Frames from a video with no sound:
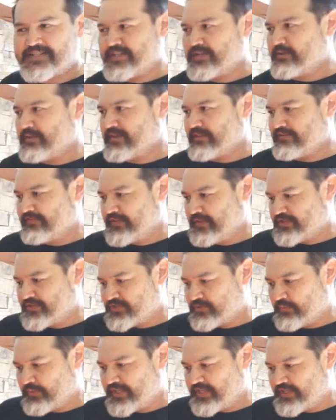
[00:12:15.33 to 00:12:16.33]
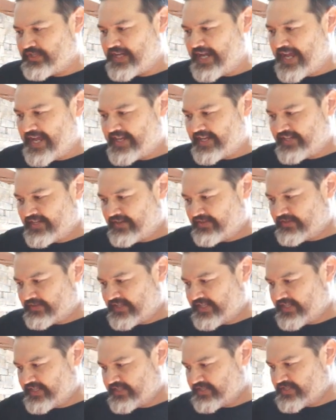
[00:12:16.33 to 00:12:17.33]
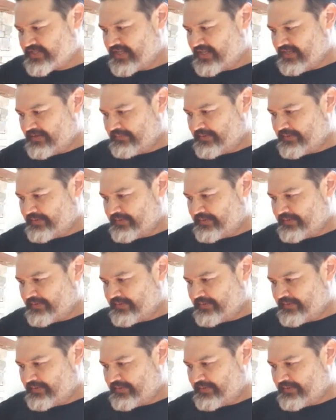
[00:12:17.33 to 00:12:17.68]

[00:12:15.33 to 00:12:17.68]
So in the future, we could add another hinge.